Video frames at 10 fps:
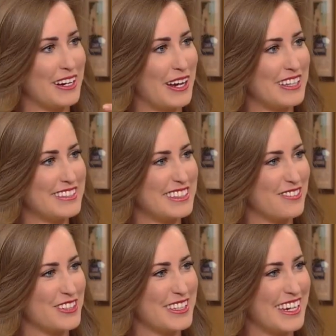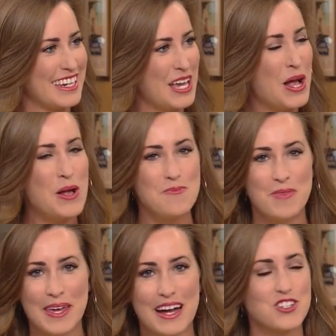and guts and everything,
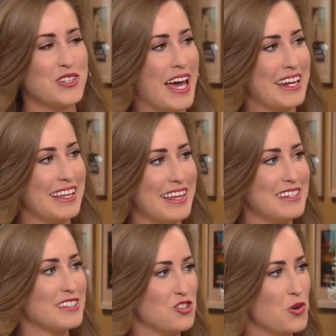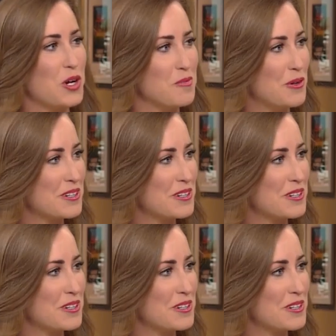they actually had a less enjoyable